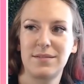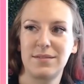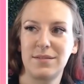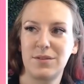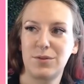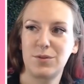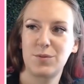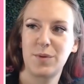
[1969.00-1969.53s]

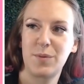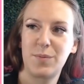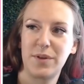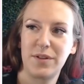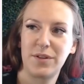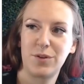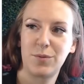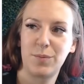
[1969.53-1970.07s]
Those might be
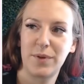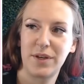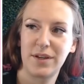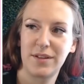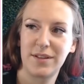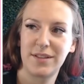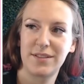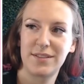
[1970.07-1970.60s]
a little big.
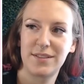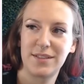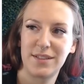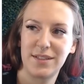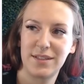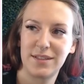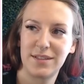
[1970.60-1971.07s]
Let's see.